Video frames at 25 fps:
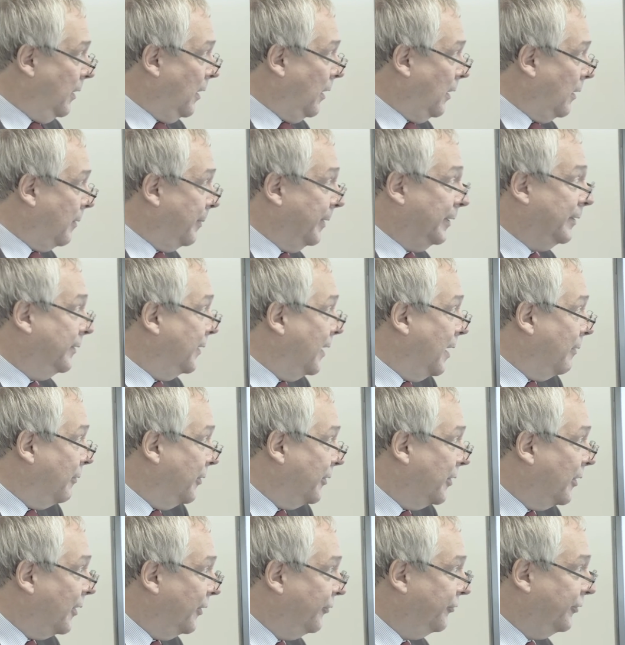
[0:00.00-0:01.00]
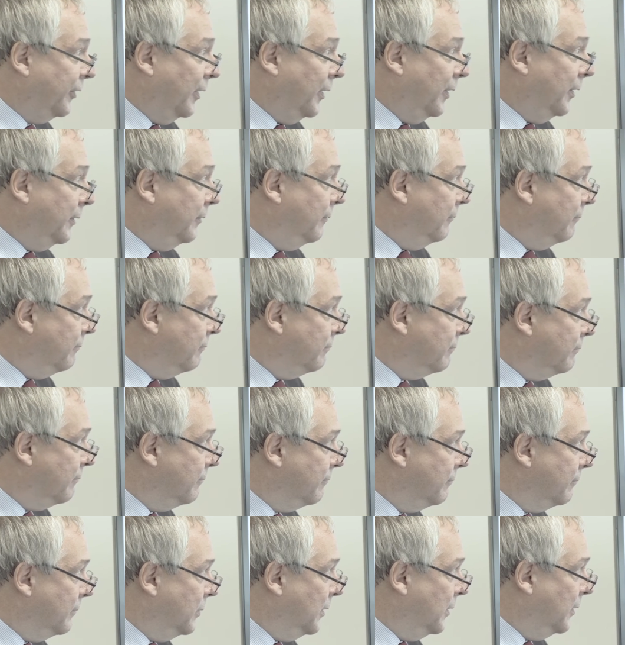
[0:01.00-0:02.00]
Uh, I mean, in the area that I sit in,
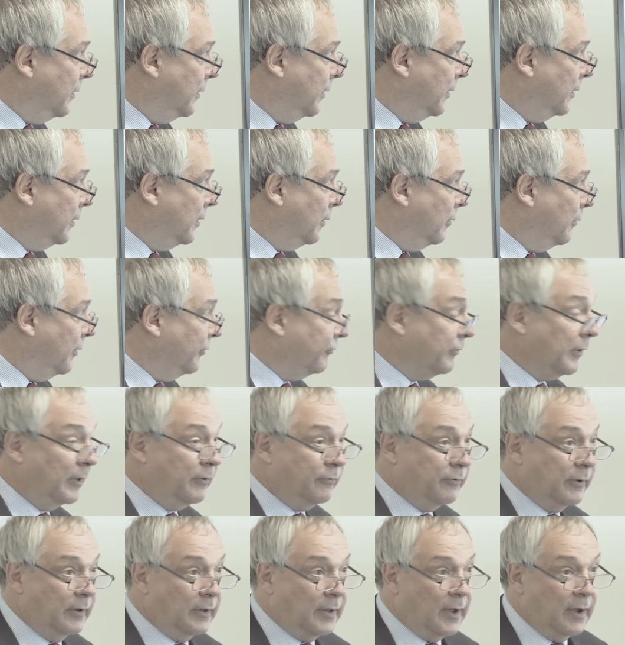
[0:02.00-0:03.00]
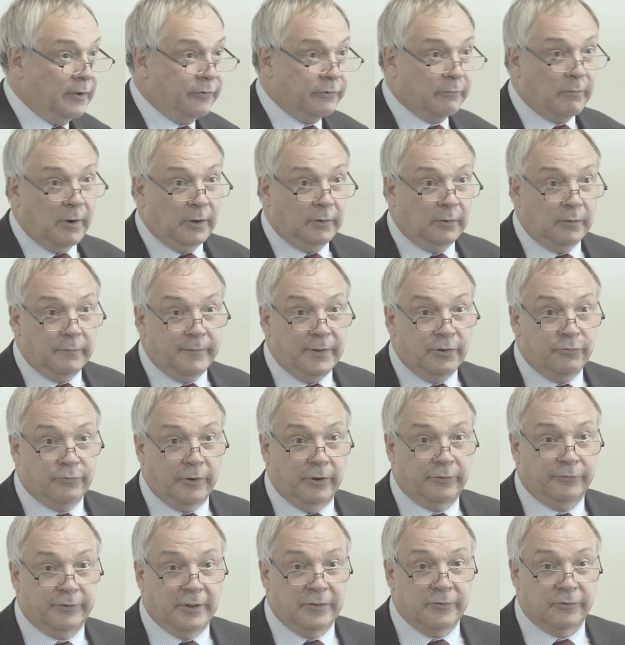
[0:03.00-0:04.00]
you know, it's, it's engaged quite a lot of
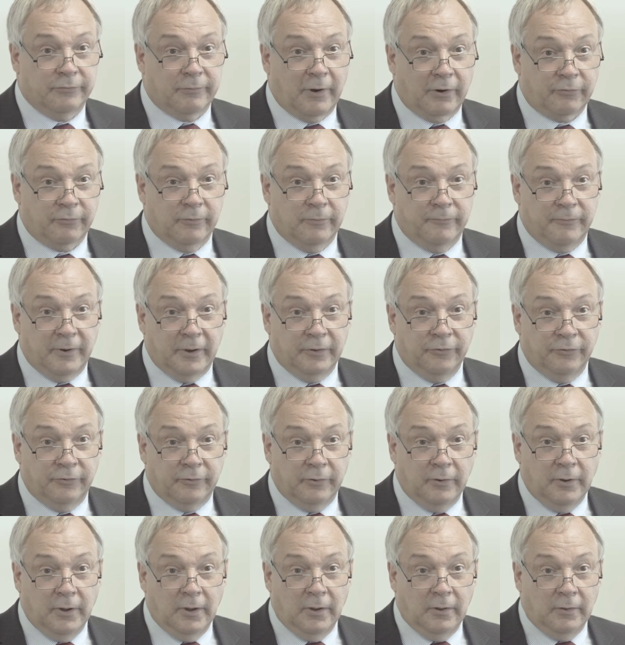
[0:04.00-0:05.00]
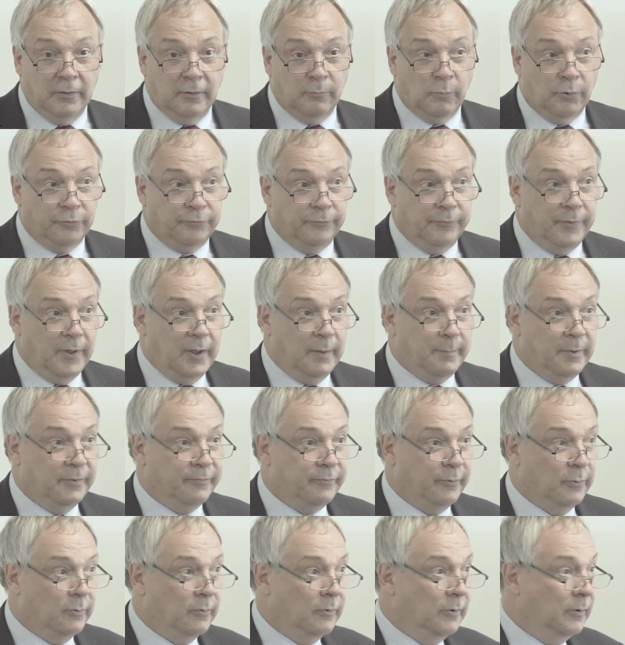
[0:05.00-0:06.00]
interest in structural funds that wasn't there
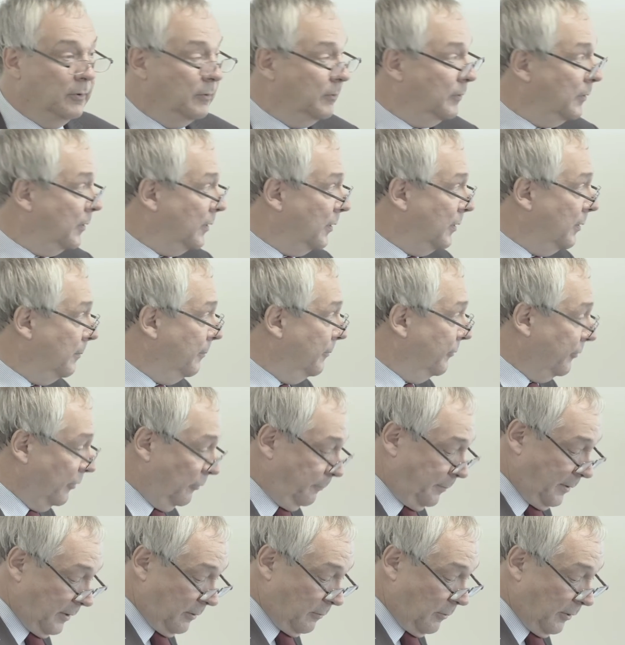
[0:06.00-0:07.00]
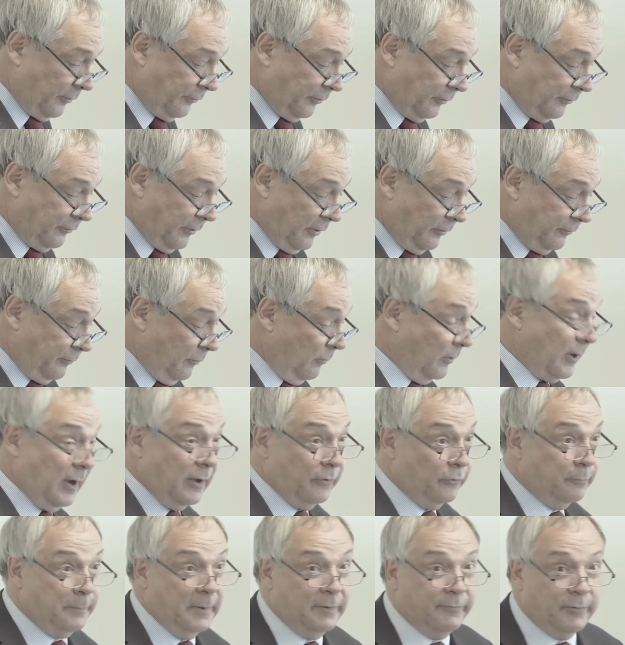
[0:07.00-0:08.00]
before. Um, so it's been quite successful.
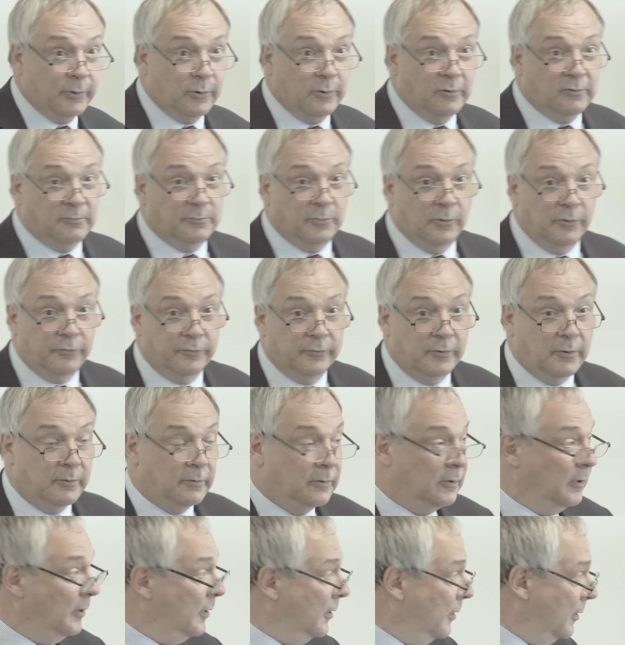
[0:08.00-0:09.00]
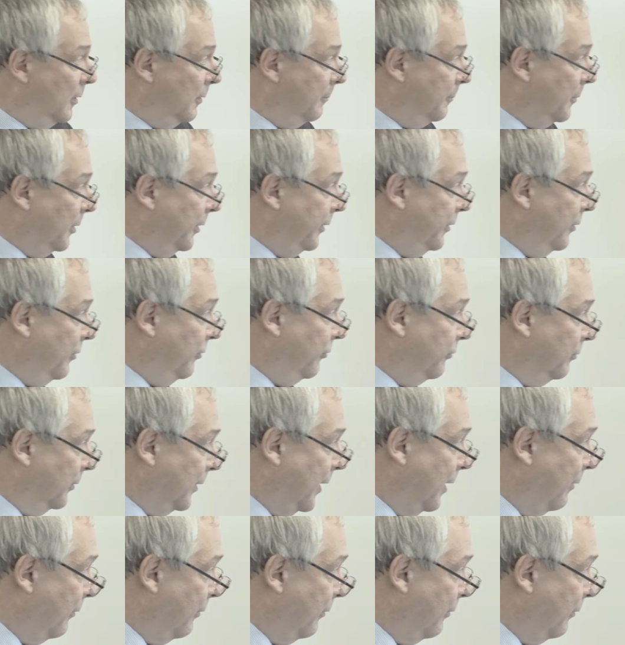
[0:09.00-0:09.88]
Can't speak for Cornwall, it's not my usual